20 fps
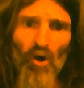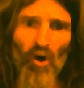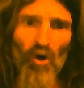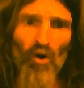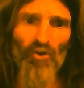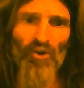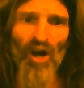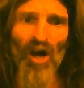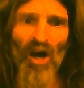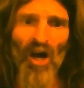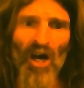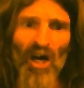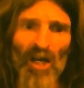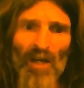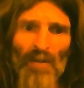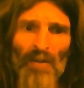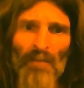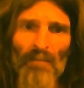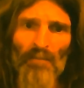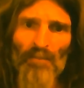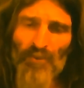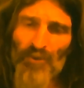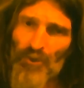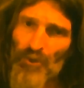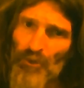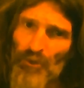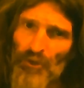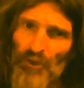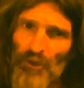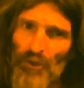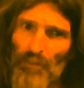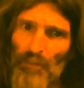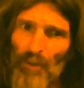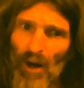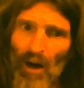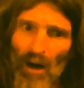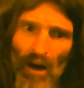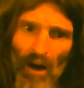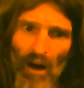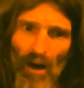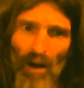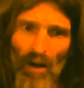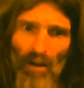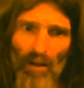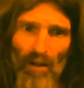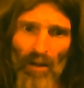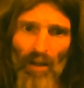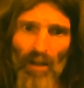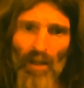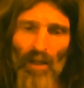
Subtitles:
hold on to your ball.